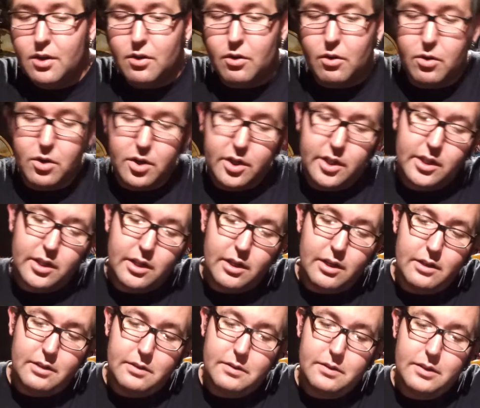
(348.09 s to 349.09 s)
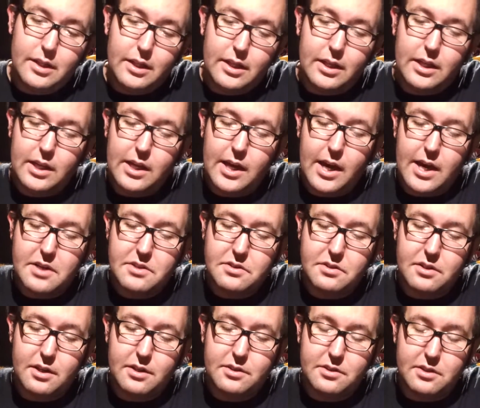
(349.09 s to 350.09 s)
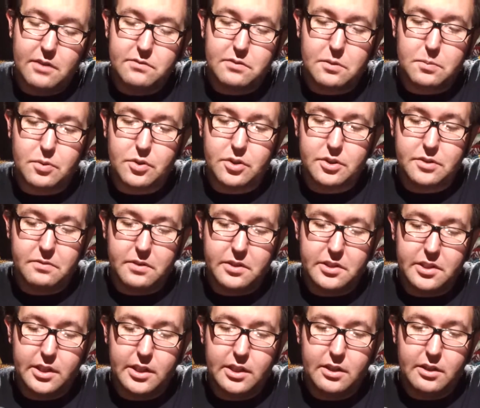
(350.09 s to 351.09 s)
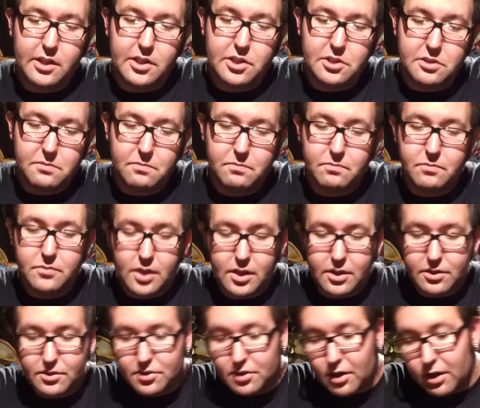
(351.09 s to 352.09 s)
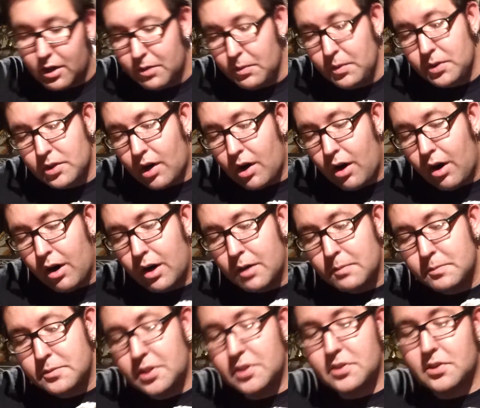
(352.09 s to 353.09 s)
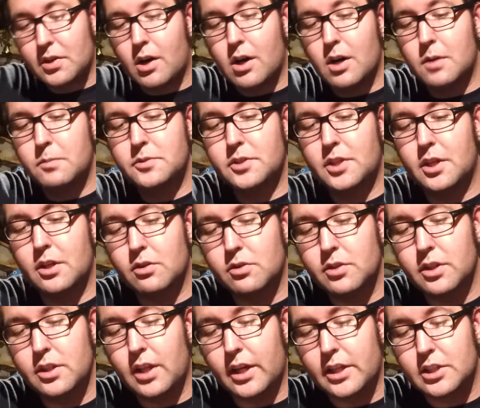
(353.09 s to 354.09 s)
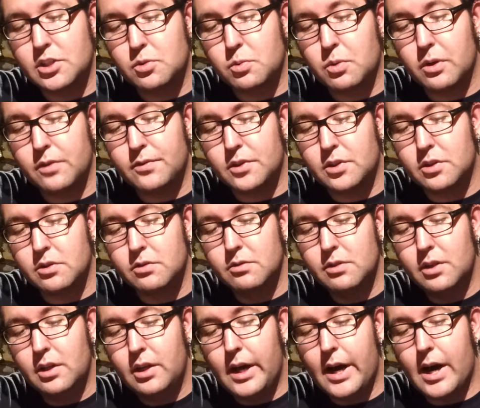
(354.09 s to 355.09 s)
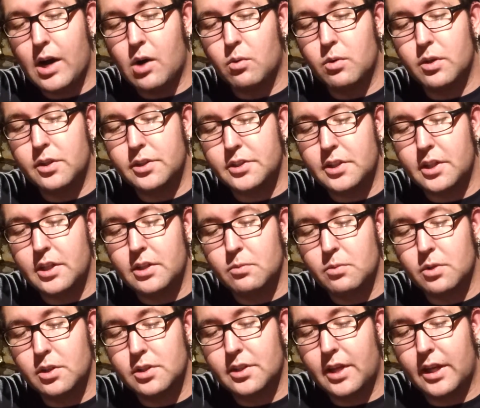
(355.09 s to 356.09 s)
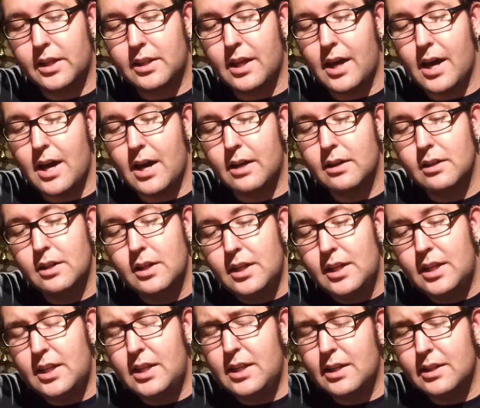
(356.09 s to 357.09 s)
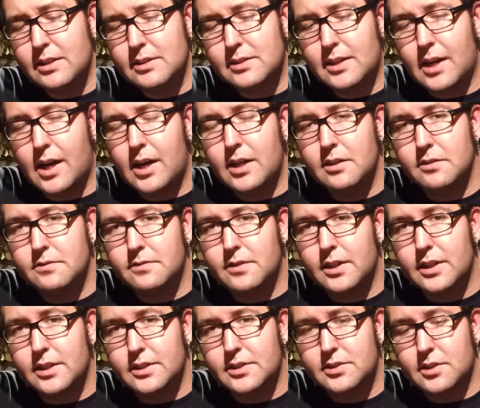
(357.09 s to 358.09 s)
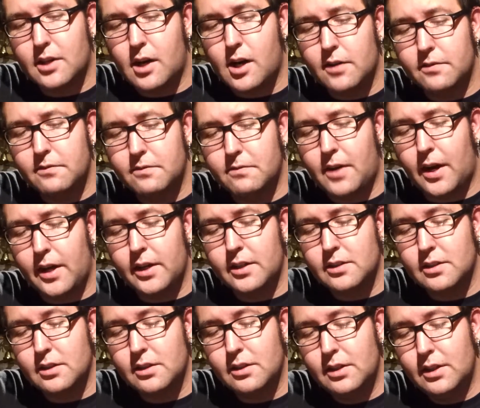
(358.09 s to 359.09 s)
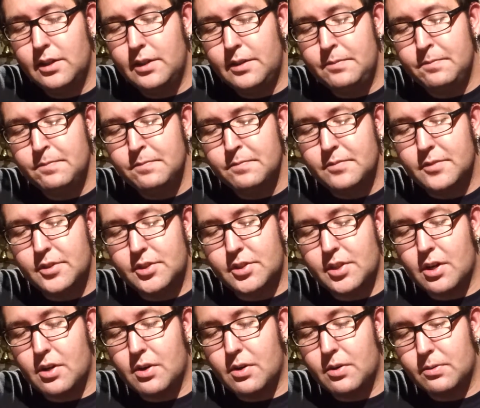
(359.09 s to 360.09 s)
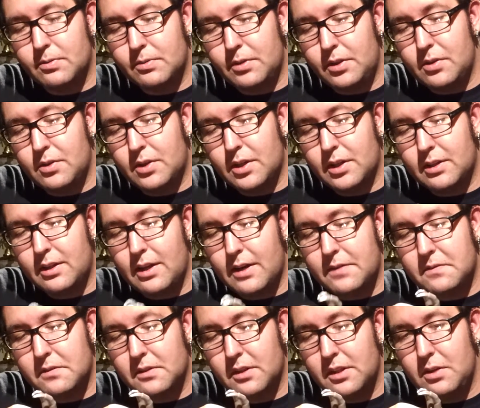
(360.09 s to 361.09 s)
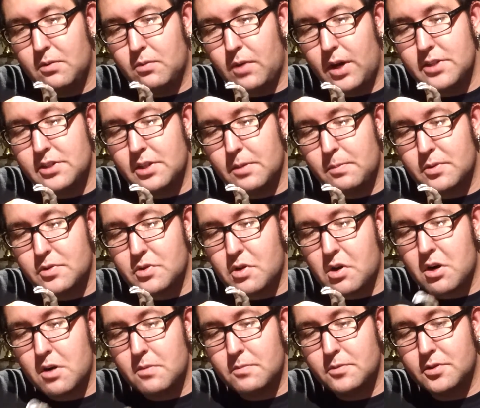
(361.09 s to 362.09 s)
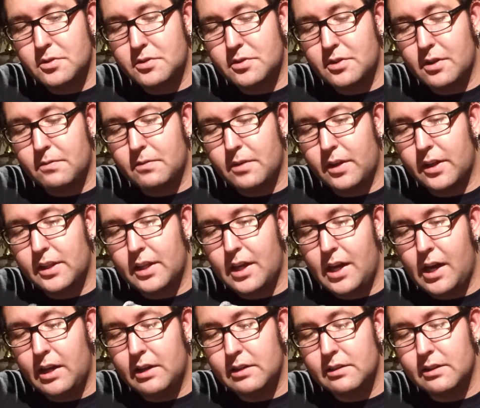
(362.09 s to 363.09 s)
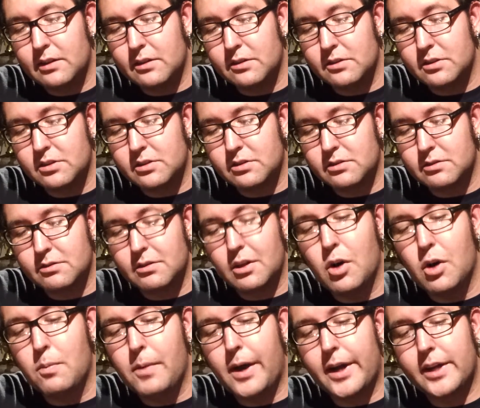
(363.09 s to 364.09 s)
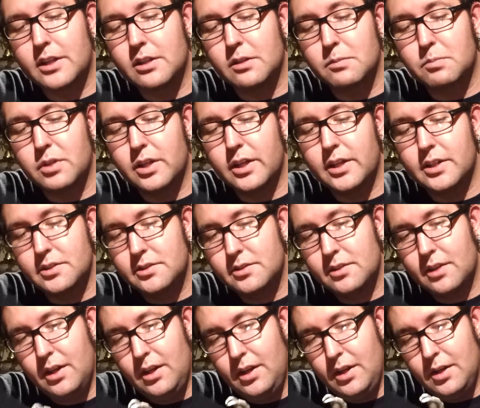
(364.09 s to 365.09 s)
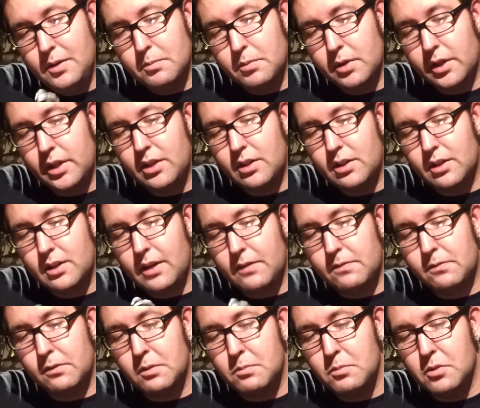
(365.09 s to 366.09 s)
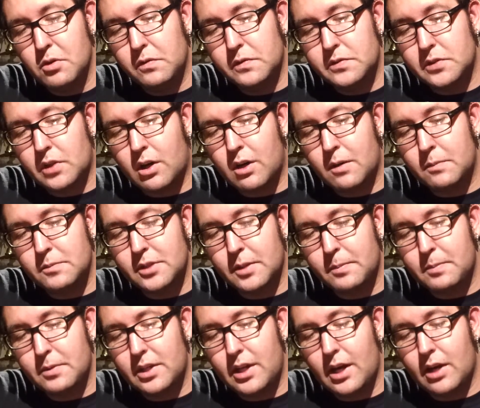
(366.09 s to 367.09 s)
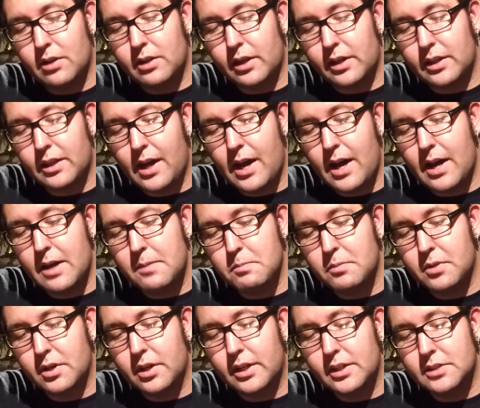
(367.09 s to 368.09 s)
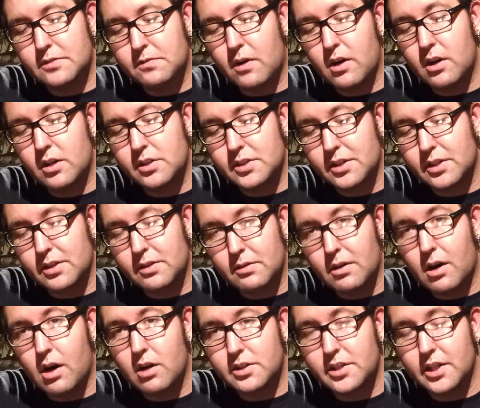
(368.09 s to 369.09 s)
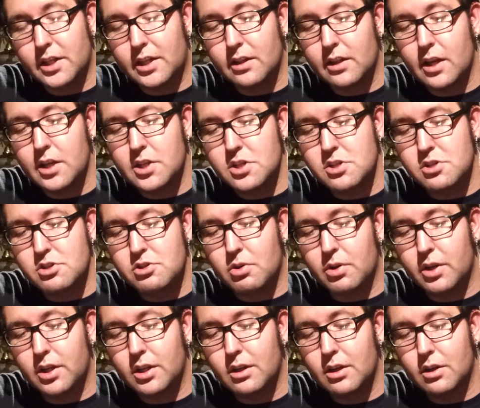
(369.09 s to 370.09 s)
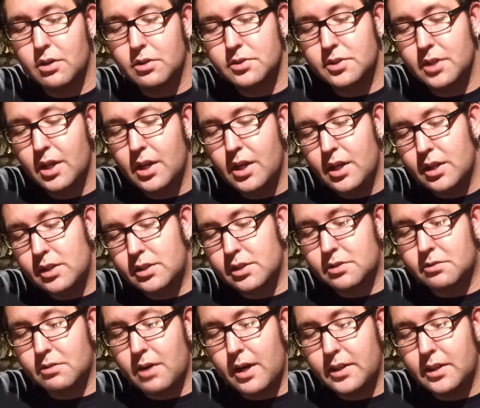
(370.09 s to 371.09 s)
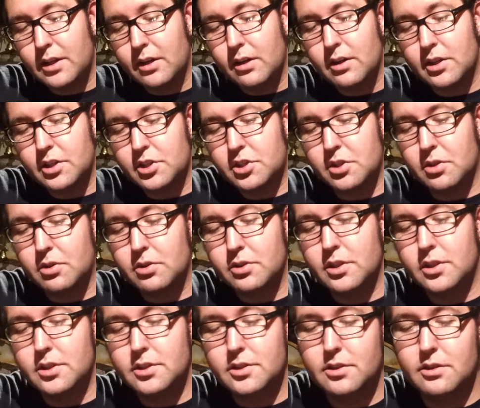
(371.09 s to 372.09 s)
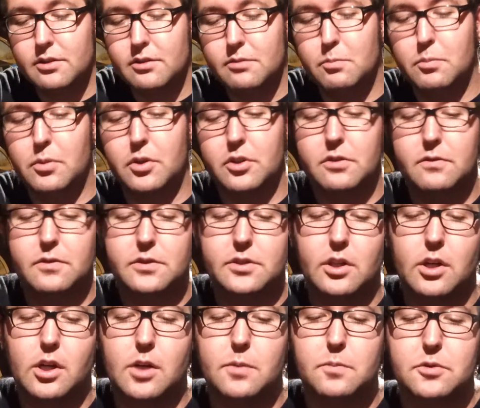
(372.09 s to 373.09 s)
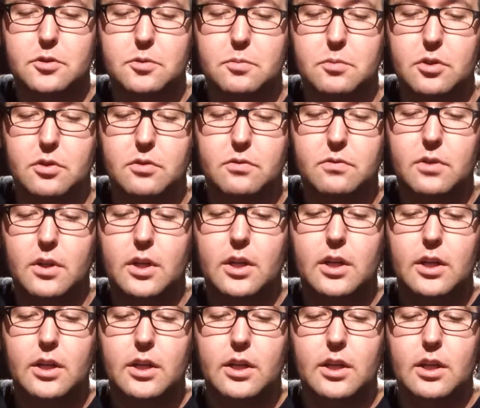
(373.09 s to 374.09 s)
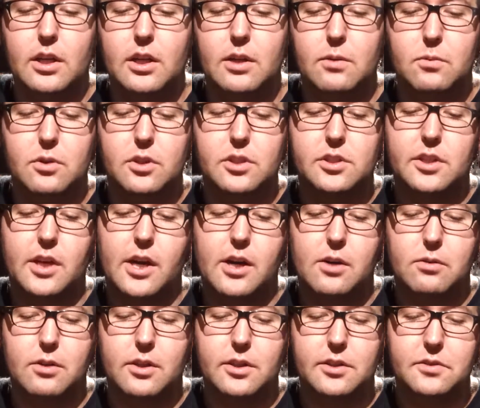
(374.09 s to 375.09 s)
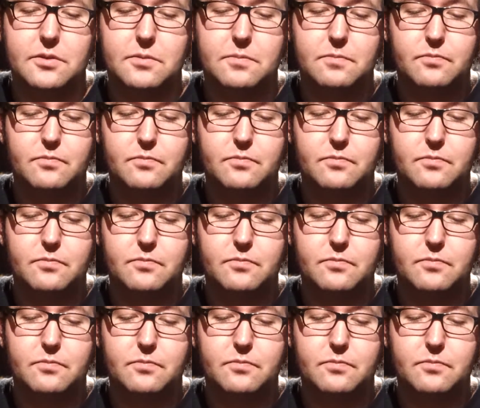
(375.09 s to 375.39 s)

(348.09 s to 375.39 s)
Orga, he has several points of articulation. Starting with the arms. His arms can only like swivel outwards and inwards like that. He is kind of a soft vinyl, so you can definitely raise up his arms and stuff like that, and then we'll just back into place. But you can definitely move his arms up and down like that. But as far as a articulation joint goes, just right there at his shoulders, both of his arms move inwards and outwards.